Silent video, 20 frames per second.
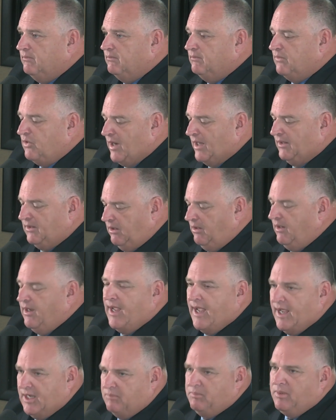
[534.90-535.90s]
criteria
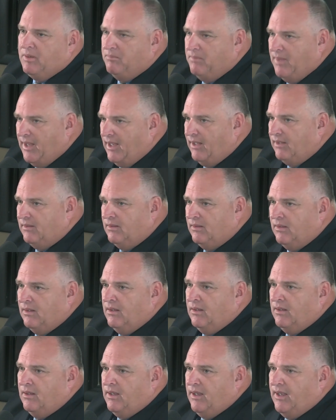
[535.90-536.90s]
had to be met,
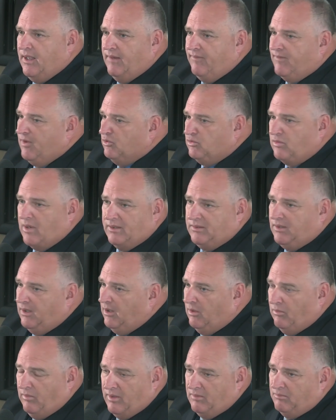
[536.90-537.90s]
and if those
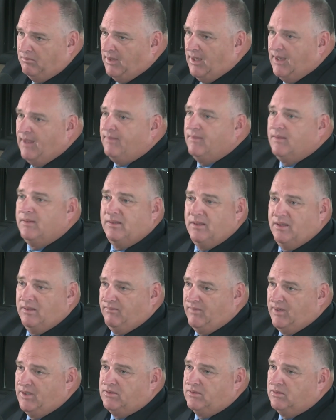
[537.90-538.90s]
criteria wasn't met, then the
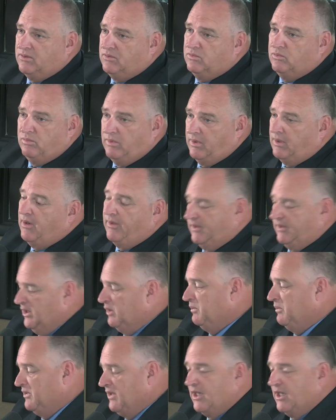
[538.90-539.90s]
evictions or the
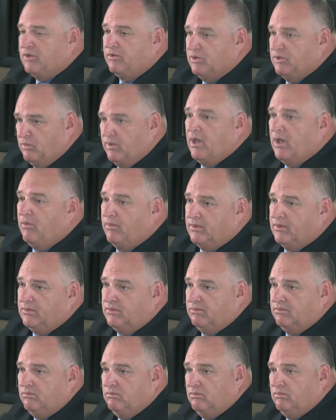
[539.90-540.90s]
dispossessories went
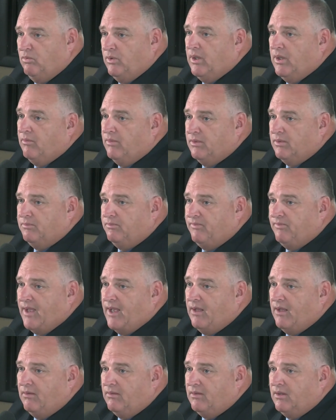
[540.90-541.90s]
on as
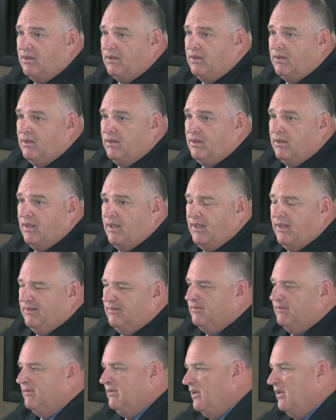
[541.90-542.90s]
filed,
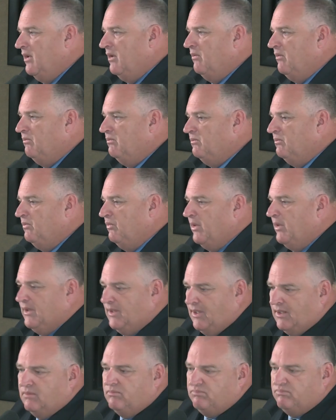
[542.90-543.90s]
and we
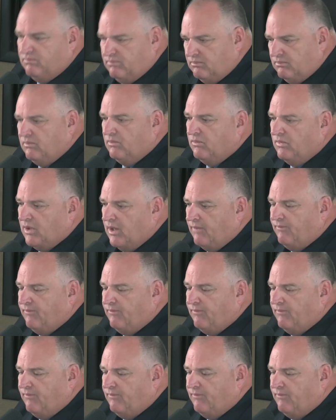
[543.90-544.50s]
did a